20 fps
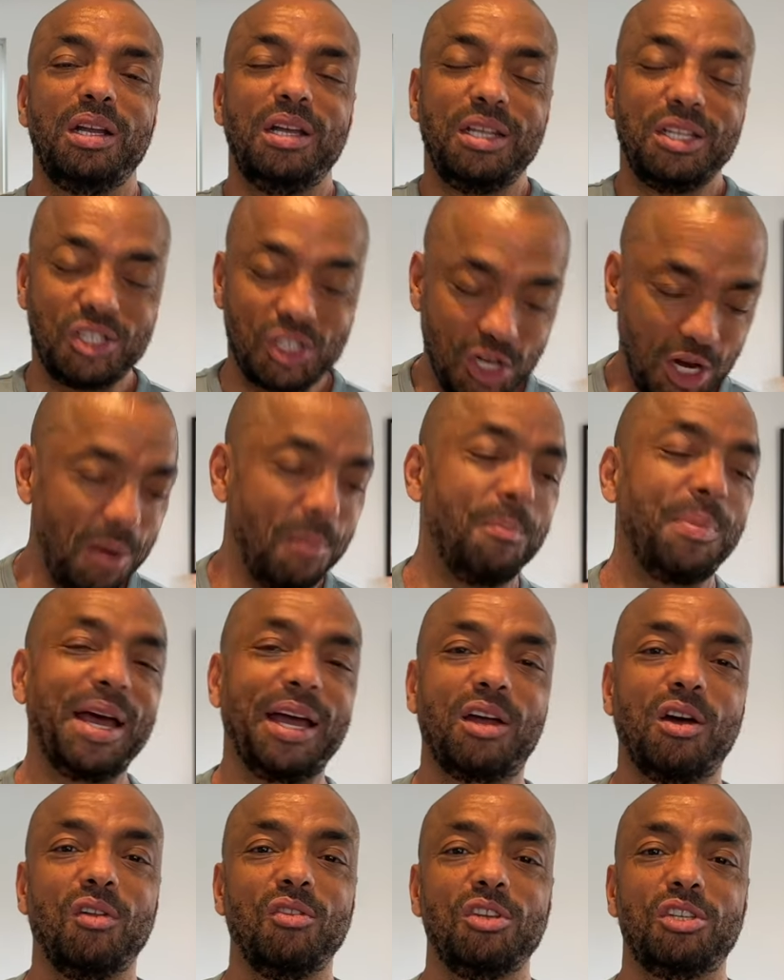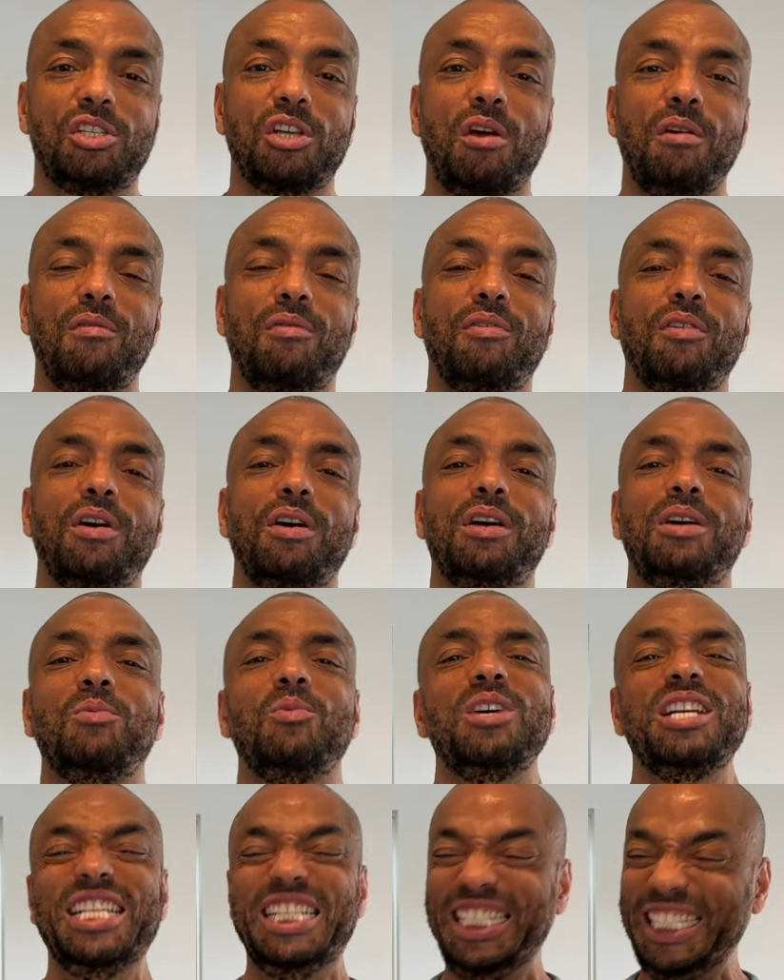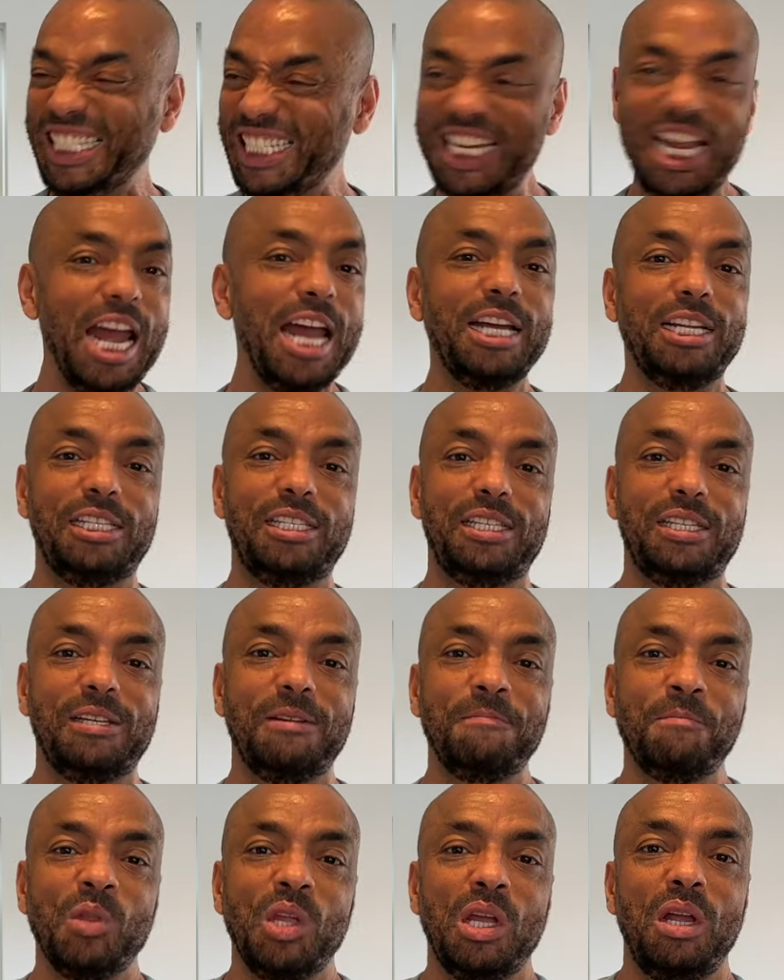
slumped back on the sofa, and went, Yes!